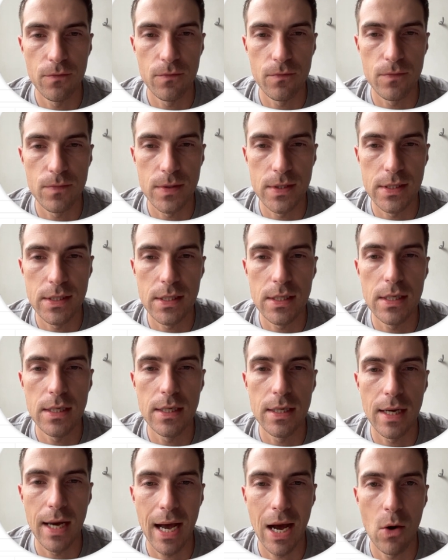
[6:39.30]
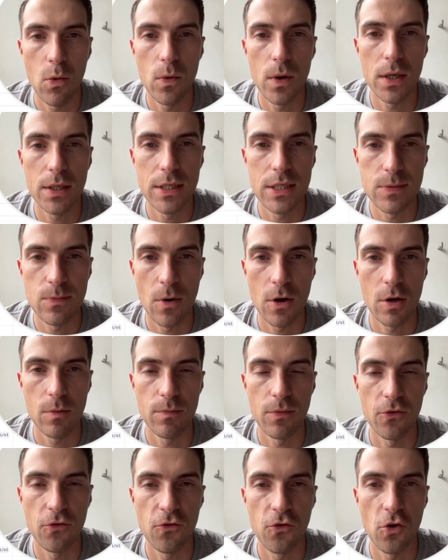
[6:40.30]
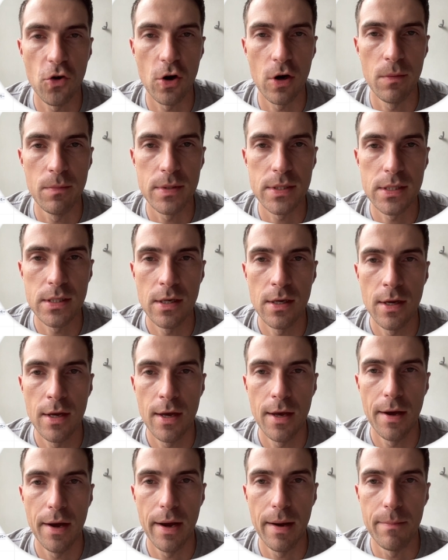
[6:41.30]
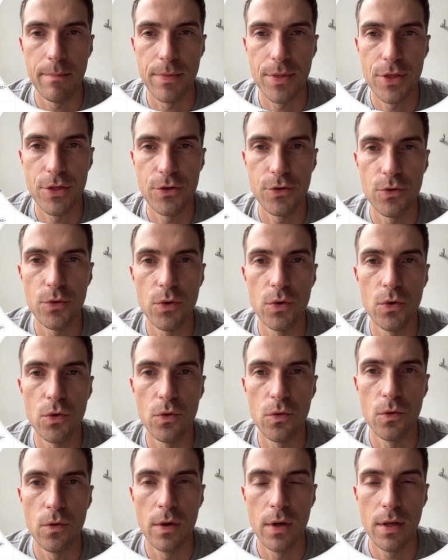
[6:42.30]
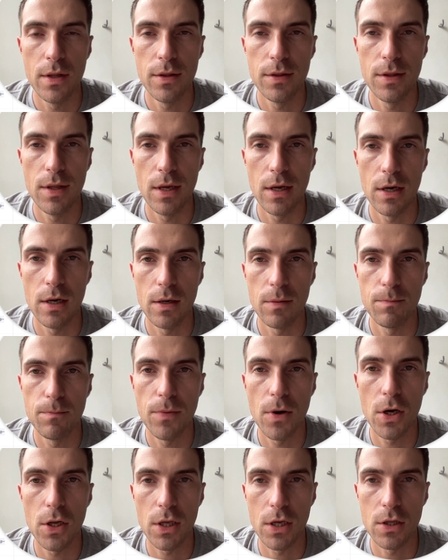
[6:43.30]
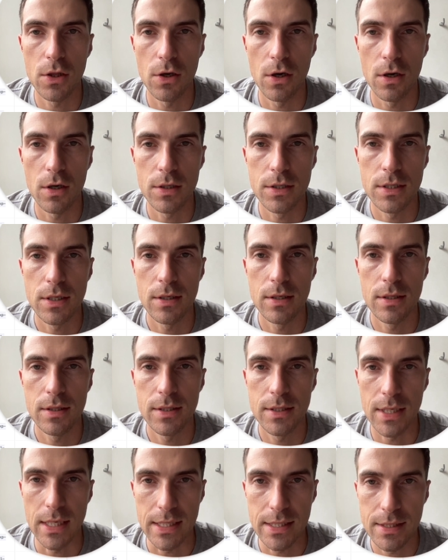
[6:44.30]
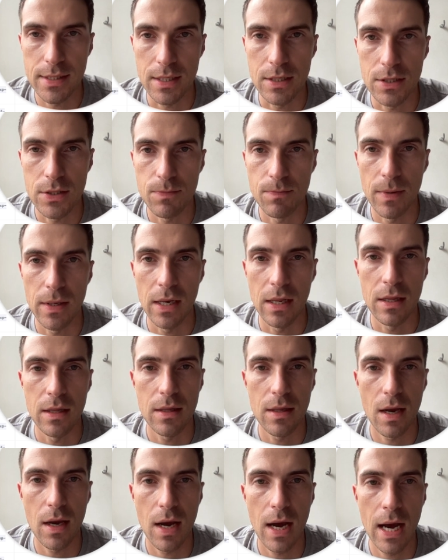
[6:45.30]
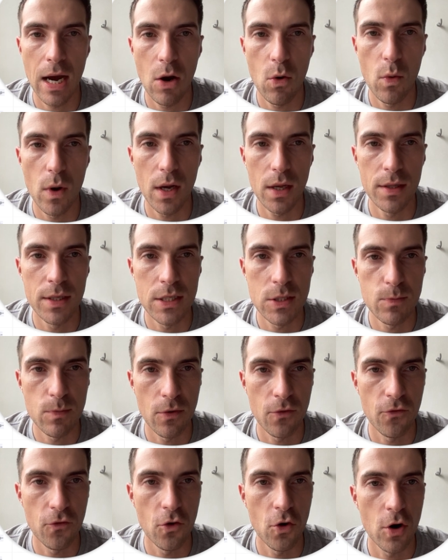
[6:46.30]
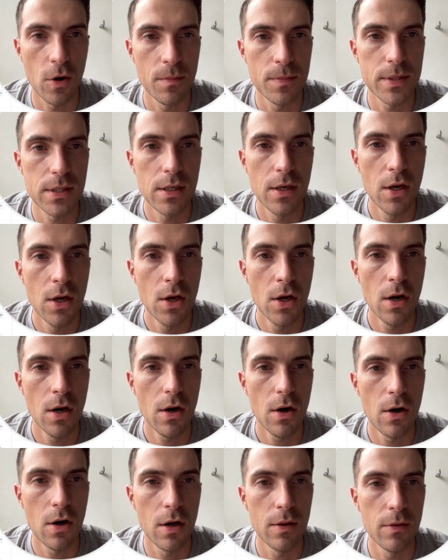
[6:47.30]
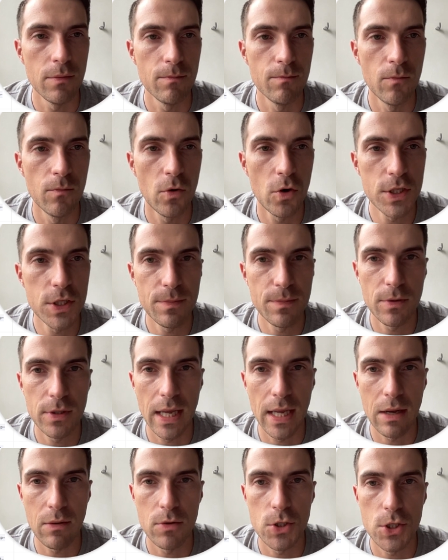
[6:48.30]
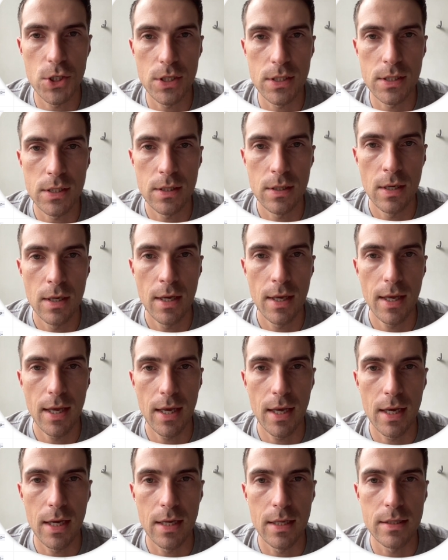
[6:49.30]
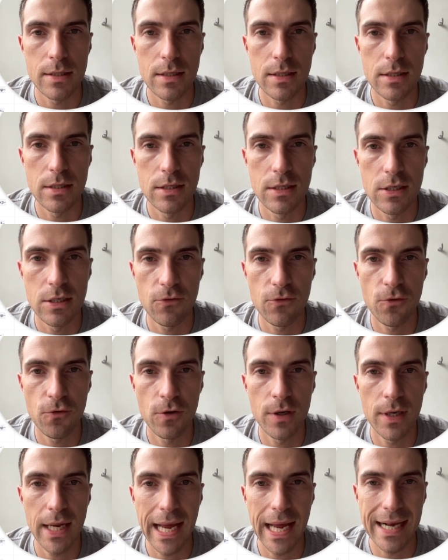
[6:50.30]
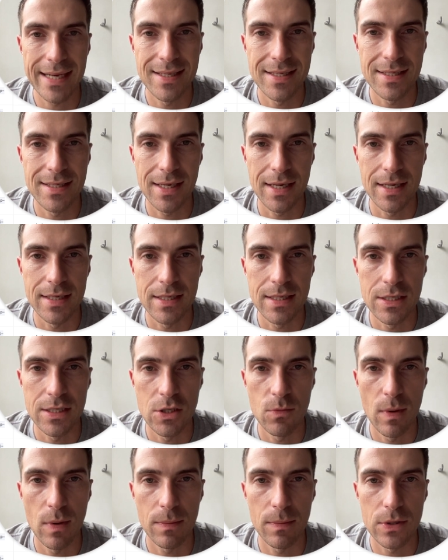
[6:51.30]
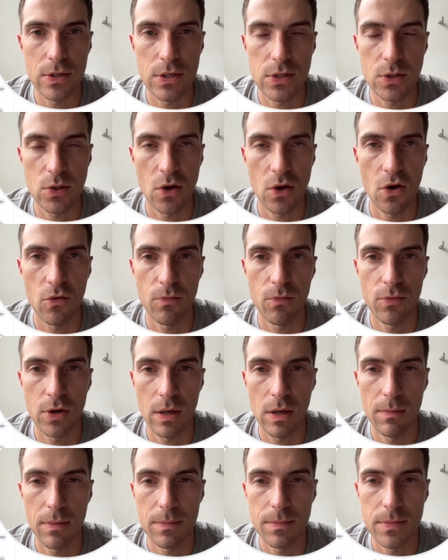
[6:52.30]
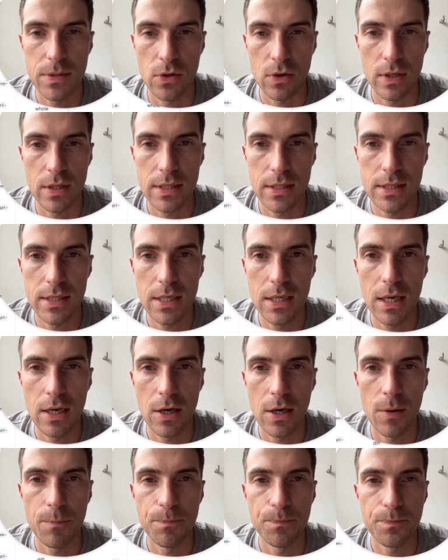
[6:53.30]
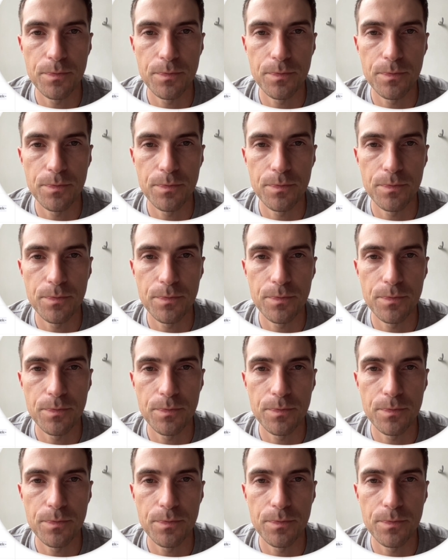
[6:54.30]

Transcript: see how well this model performs through their polyglot testings, meaning how well this performs on multiple languages and different exercises to be able to solve problems. So you can see here,